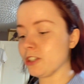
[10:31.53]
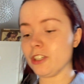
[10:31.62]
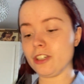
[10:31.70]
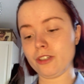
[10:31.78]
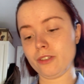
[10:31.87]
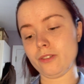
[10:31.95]

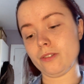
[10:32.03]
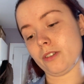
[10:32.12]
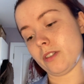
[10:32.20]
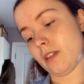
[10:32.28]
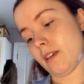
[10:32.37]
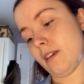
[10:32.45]
use
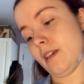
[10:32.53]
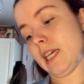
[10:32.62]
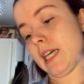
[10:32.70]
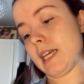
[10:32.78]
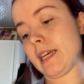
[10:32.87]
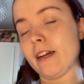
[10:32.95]

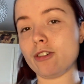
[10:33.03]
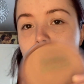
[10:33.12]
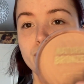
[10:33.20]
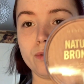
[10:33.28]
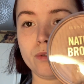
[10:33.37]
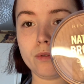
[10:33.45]
the
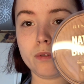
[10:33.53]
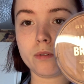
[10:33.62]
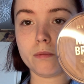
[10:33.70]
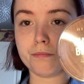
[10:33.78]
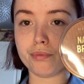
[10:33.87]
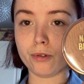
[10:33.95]
natural
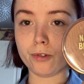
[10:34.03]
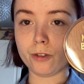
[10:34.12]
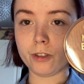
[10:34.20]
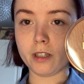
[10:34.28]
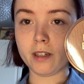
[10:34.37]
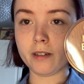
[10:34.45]

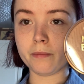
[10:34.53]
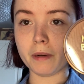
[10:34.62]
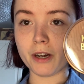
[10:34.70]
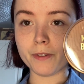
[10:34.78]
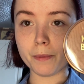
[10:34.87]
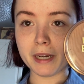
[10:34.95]
bronzer by
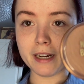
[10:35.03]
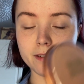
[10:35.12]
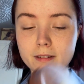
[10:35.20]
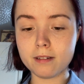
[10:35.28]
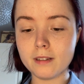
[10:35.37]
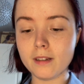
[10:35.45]
Rimmel.
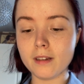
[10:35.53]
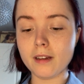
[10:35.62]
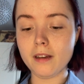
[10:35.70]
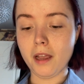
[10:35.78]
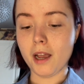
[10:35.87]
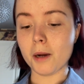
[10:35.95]

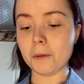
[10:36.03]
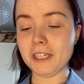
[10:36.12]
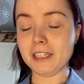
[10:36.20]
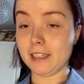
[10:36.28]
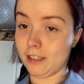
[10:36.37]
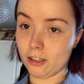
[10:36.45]
I mean,
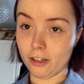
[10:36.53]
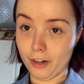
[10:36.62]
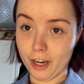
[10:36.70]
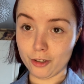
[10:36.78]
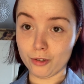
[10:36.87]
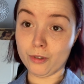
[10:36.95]
it is so
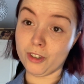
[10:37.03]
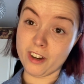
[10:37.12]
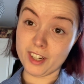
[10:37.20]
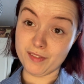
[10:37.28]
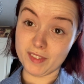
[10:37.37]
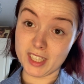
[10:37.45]
natural, you can't
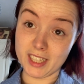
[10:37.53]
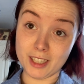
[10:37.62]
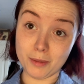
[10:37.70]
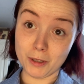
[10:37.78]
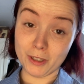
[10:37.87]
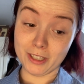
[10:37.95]
even see it, to
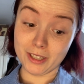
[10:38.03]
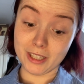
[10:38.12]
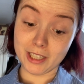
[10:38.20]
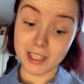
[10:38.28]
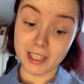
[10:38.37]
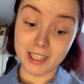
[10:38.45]
be honest.
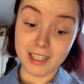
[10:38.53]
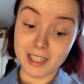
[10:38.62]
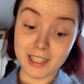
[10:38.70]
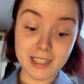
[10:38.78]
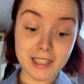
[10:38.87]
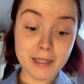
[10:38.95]

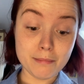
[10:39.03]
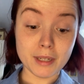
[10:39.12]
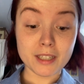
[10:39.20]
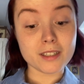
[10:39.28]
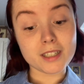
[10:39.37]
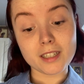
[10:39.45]

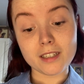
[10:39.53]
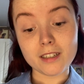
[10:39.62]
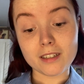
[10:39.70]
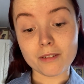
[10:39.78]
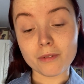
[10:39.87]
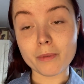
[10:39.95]
But
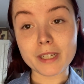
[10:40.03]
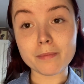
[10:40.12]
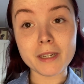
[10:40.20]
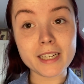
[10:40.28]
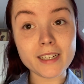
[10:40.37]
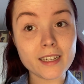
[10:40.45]
I don't want to waste
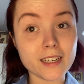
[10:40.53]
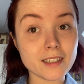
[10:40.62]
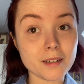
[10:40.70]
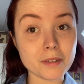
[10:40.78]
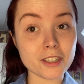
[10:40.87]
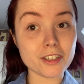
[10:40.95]
money, and
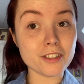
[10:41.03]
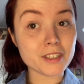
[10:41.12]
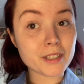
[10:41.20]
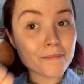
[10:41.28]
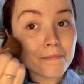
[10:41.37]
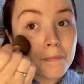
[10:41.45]
I'm going to use
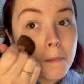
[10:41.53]
it.